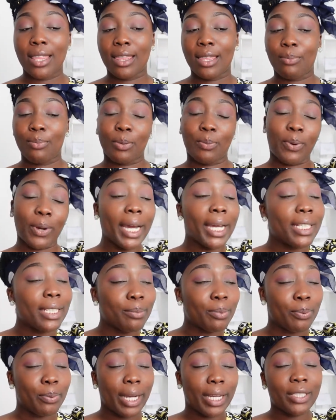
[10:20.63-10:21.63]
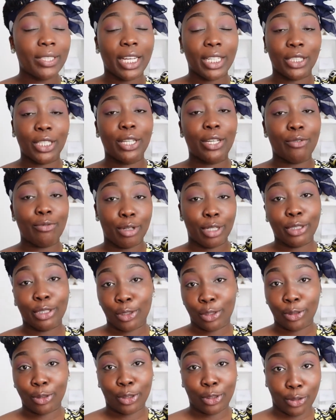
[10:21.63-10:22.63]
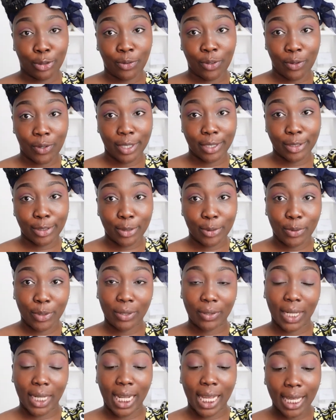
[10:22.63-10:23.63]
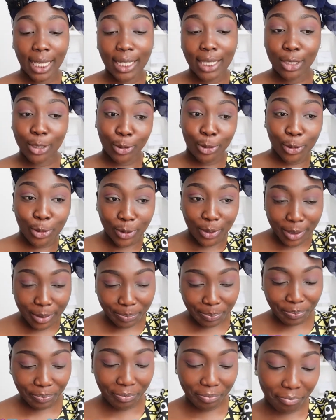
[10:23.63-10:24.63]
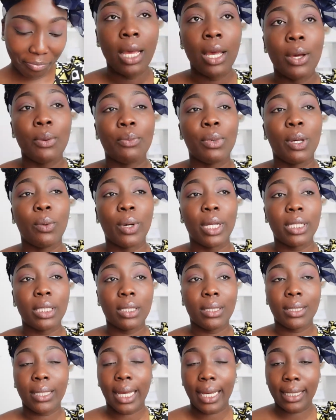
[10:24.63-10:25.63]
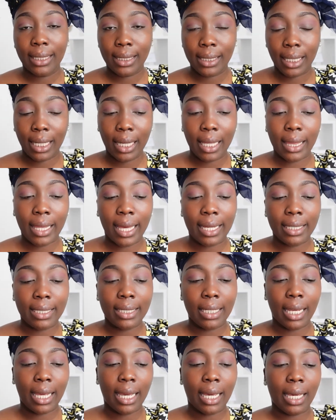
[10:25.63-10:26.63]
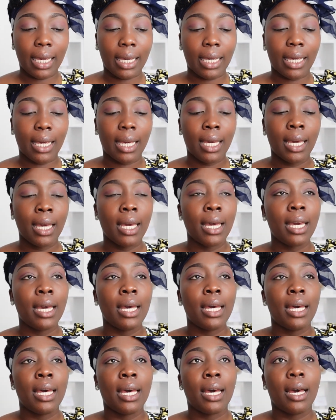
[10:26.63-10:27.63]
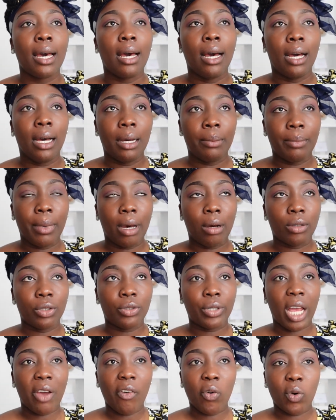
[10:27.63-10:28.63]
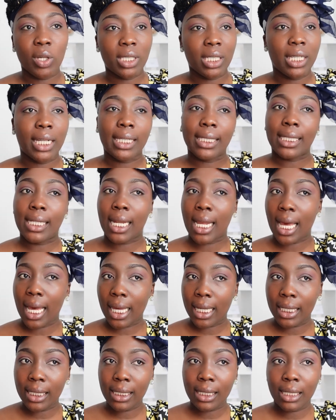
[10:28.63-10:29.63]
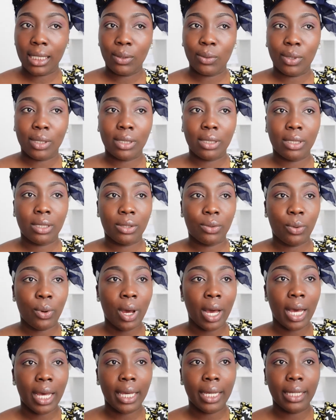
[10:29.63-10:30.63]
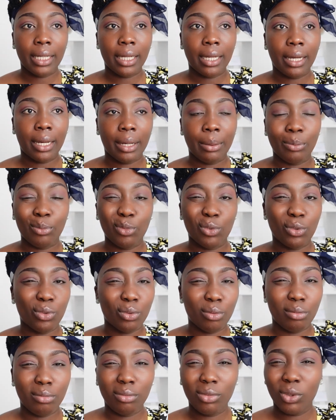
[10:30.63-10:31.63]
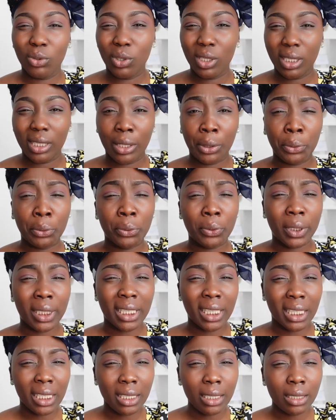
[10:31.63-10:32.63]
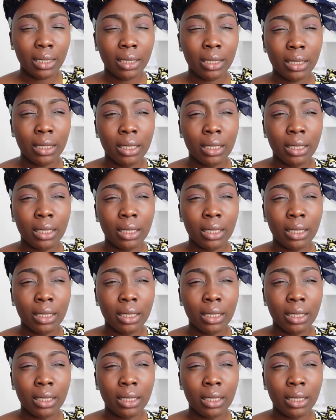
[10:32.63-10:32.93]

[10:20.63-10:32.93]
the proprietor actually arranged a tuk-tuk for us. So we were like, tuk-tuk. We went sightseeing that day. Um, our driver wasn't as nice. He was quite, um, you'd say, greedy